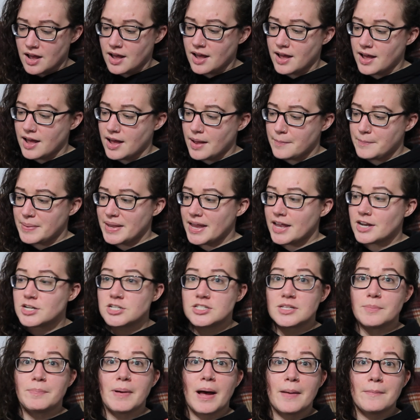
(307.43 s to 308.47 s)

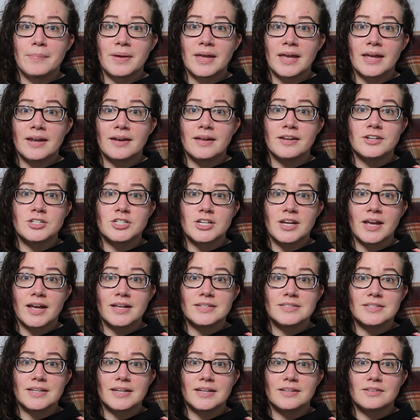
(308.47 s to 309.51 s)
Paige the pumpkin, and she
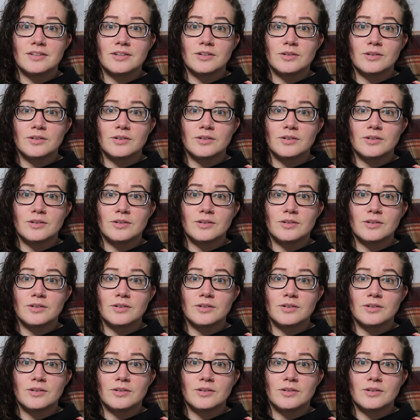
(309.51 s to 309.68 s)
has like